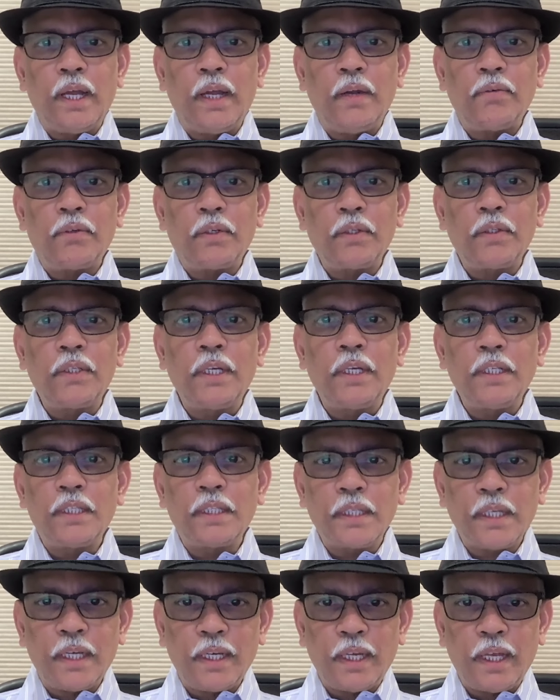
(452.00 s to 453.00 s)
after
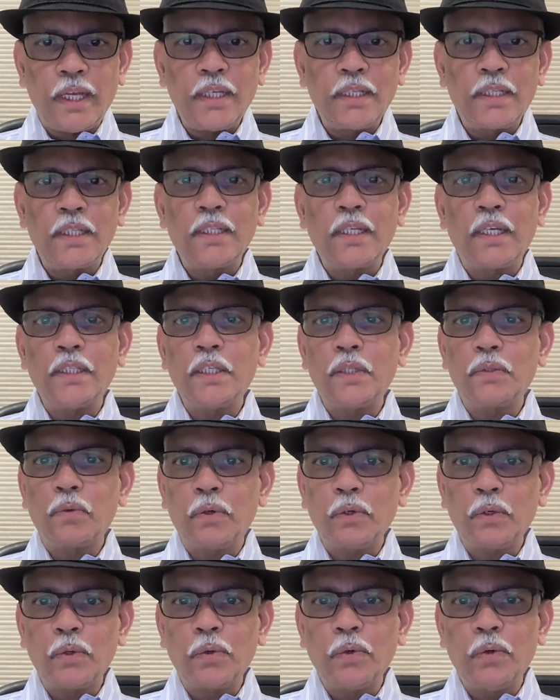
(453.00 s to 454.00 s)
this analysis, I just
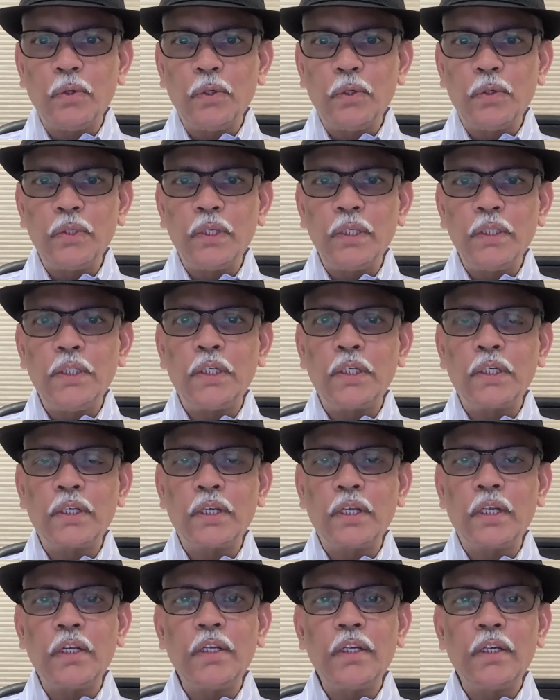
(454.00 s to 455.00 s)
want to go into the
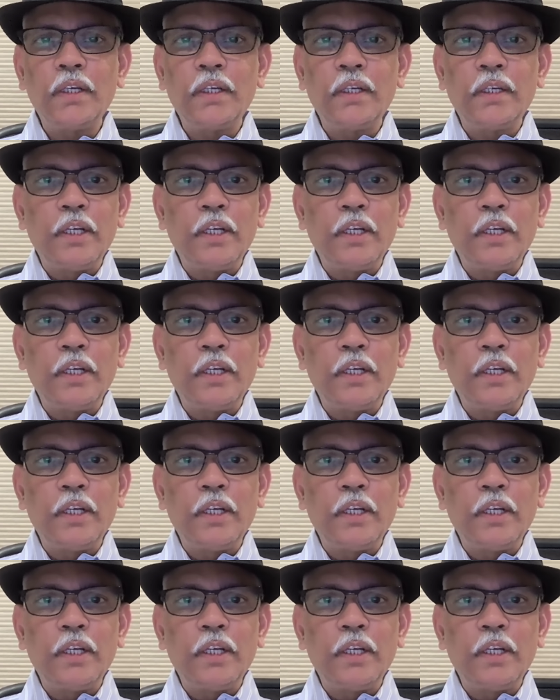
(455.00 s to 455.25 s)
general